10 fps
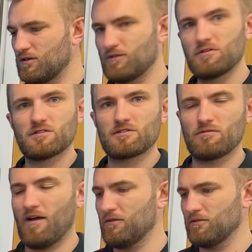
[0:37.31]
Diffuser
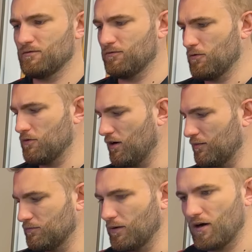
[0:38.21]
Surround, full
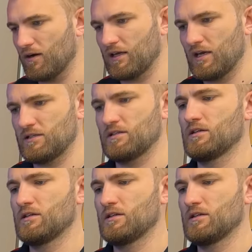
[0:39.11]
carbon part again.